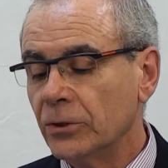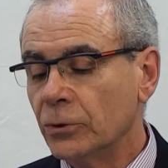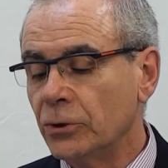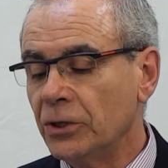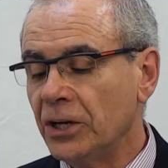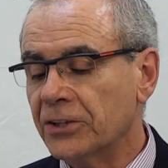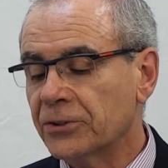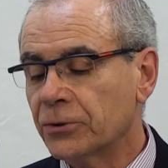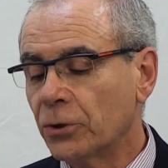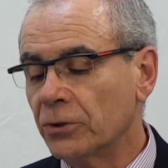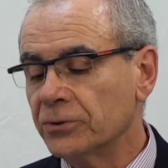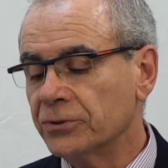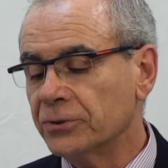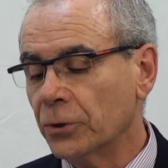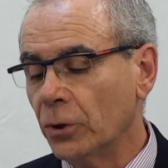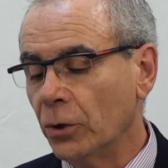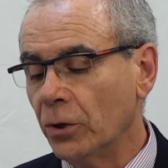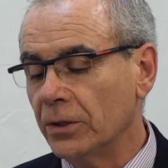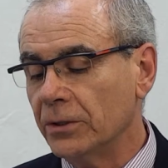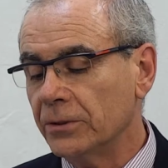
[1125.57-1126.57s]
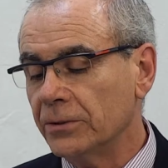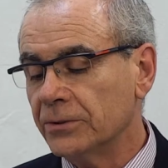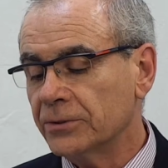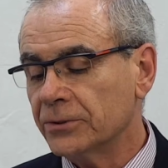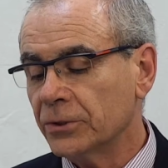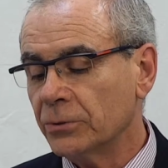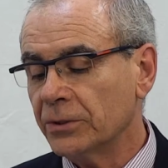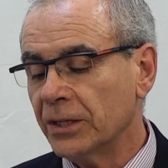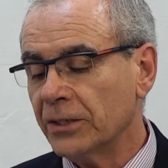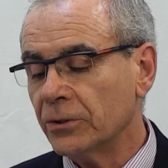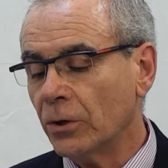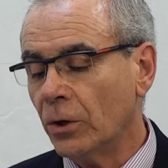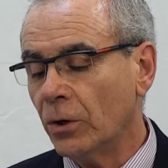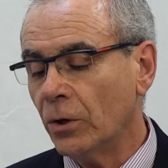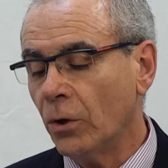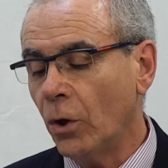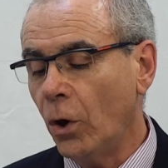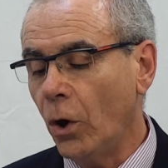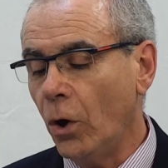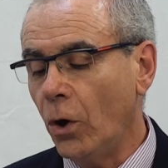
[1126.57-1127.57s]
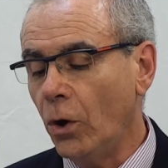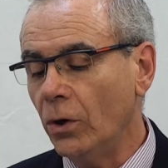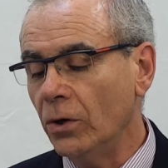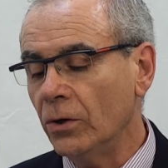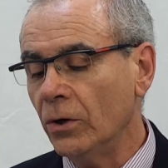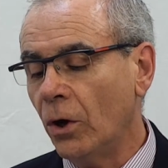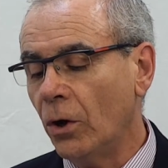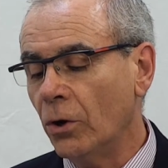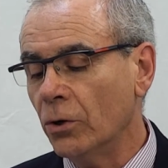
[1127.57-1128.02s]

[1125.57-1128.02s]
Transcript: you need control, so that all